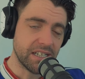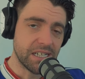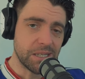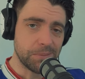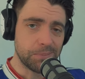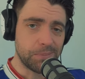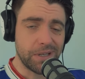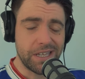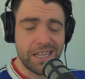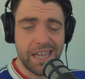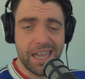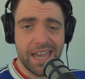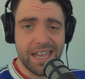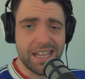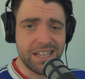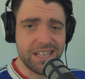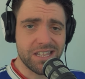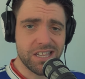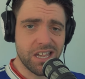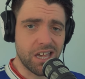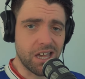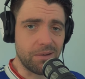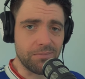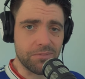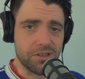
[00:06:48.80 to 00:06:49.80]
But yeah, in
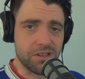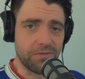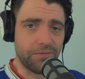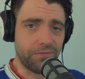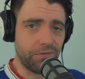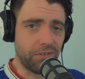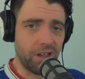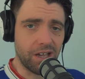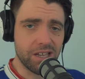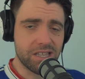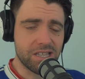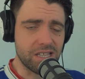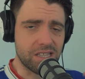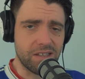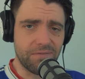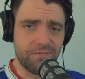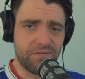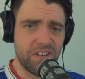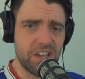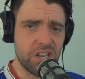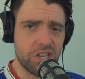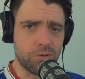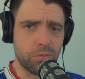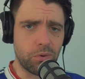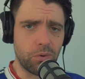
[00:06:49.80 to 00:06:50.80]
terms of, like I said, the
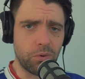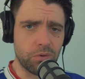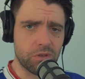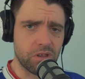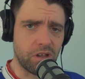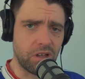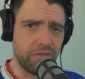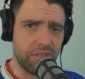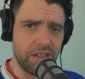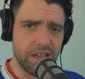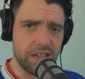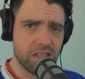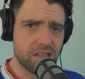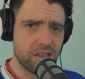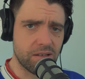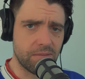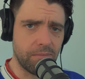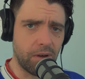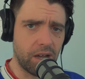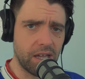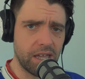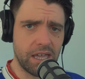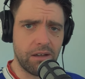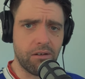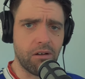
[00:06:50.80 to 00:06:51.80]
visuals on this,
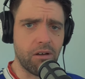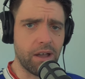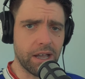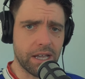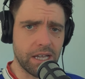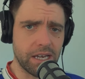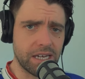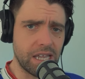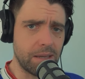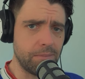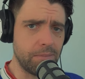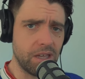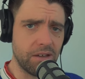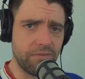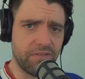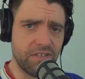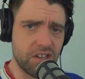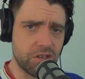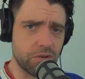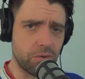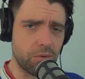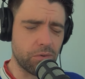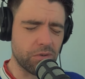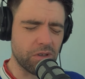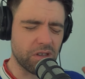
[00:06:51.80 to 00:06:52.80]
My Hero Academia
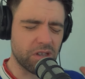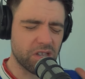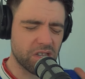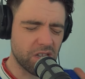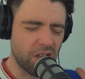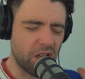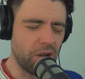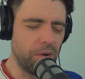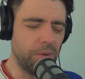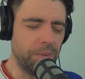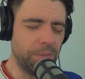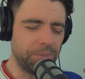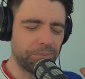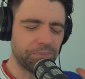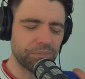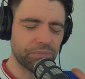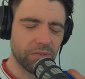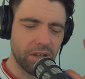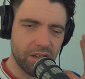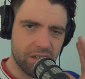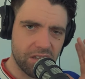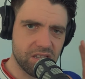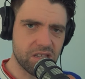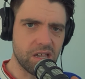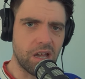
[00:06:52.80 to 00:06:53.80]
visuals are so,
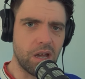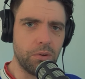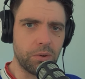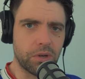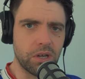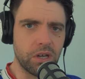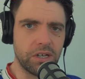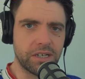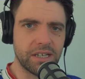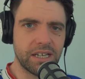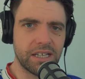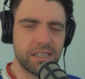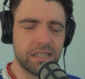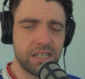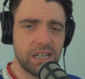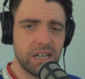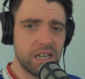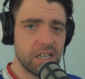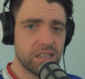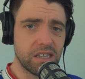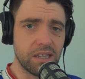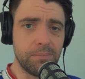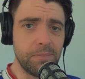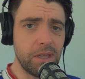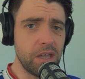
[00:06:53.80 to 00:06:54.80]
so good. And
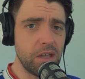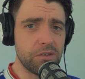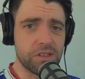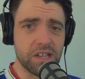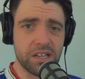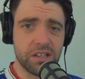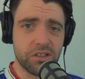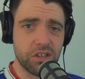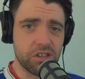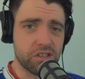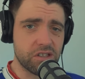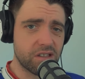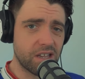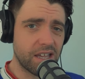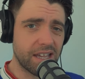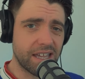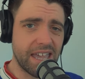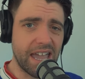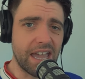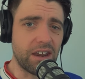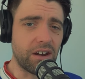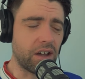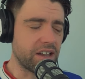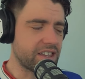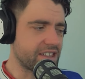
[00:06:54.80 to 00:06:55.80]
the music, just
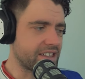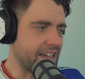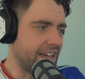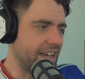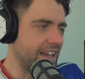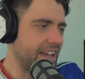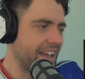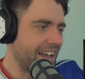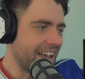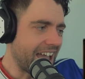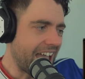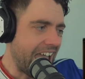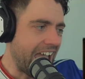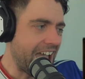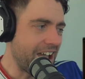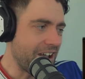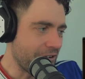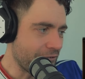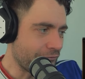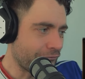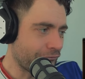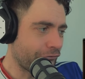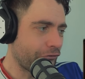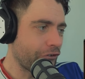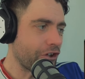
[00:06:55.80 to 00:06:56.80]
again, I say it
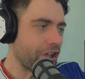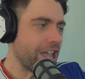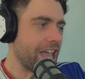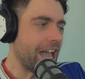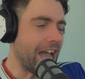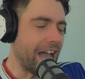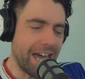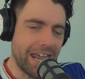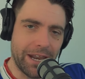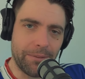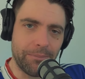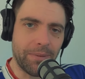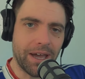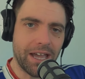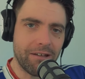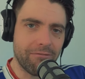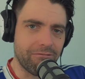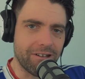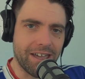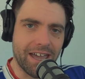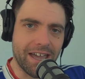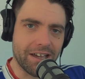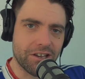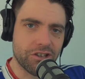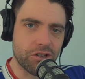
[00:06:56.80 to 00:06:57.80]
every anime
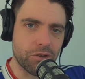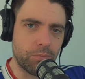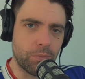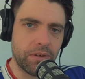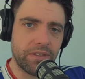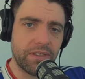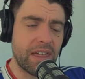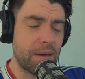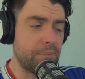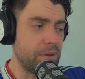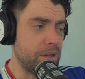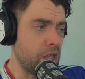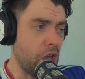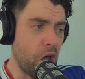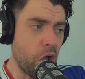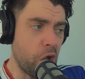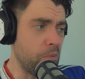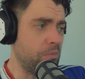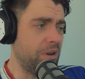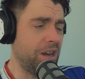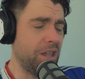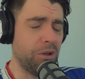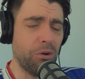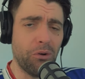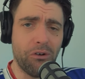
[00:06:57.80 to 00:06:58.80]
reaction, whether that be
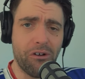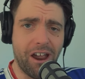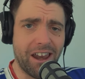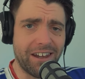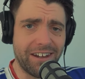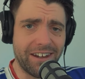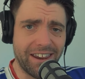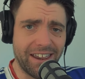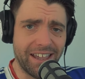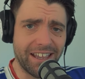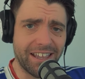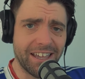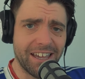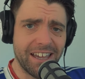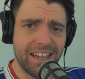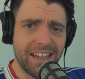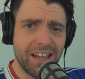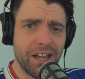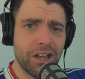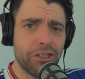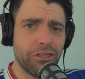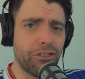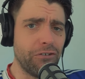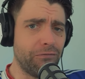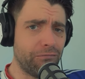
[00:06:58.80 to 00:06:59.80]
opening or ending,
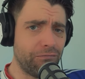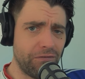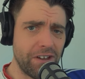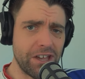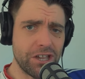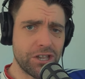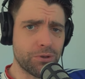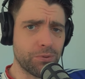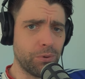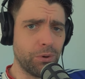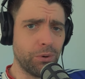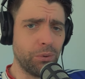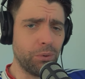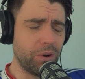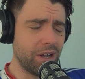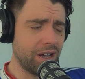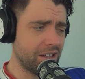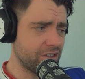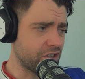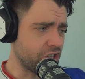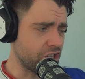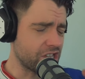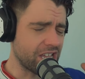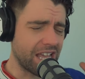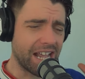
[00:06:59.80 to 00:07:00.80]
the visual
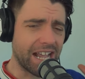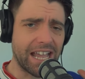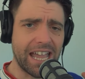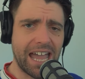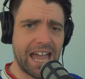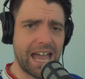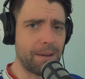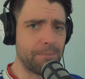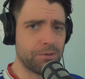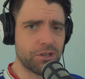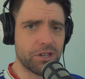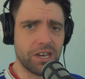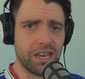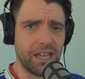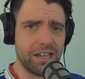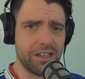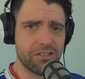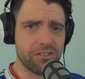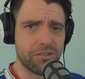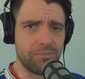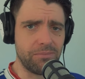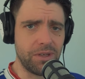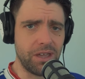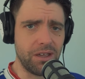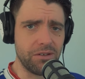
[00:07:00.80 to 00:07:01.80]
just
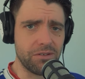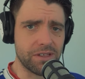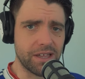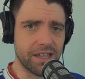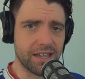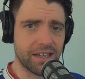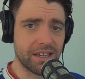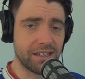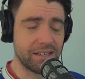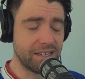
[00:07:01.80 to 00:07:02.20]
encapsulates the music.